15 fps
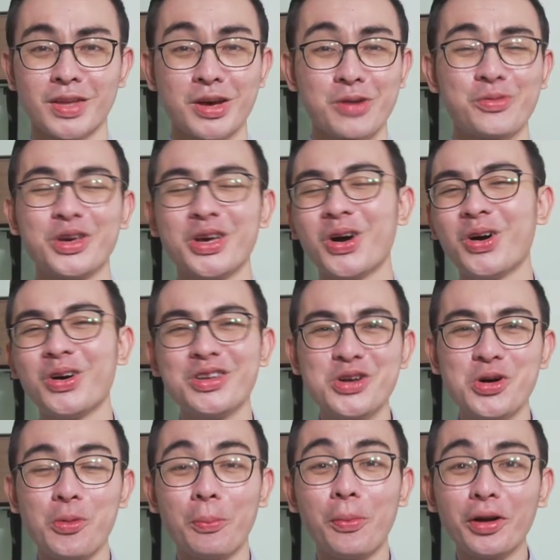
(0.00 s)
We all
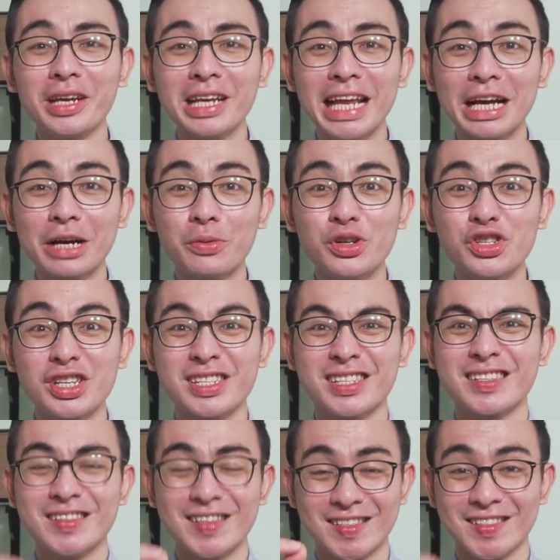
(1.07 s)
know body language is
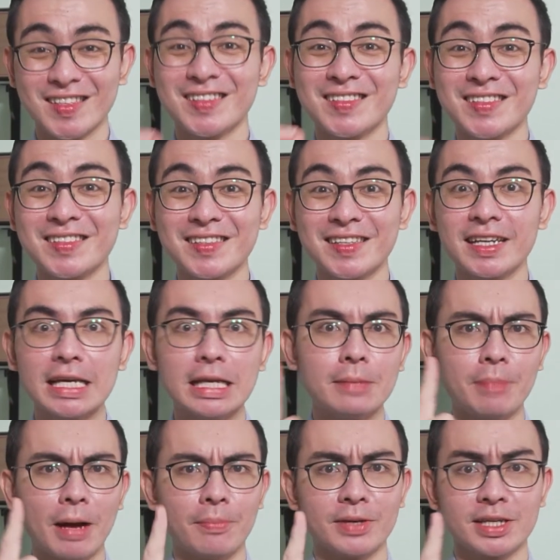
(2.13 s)
a necessity in
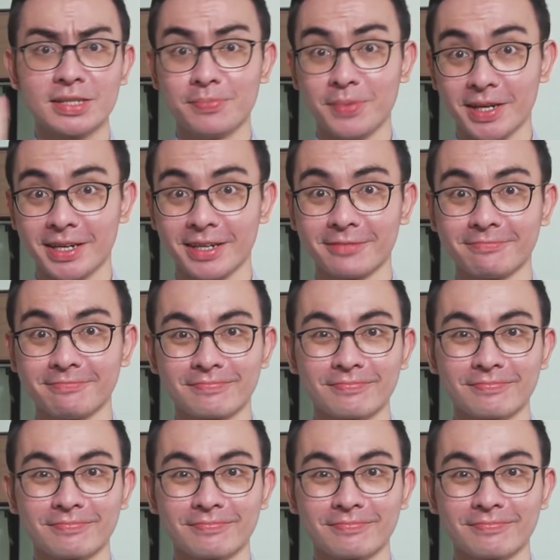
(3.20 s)
public speaking.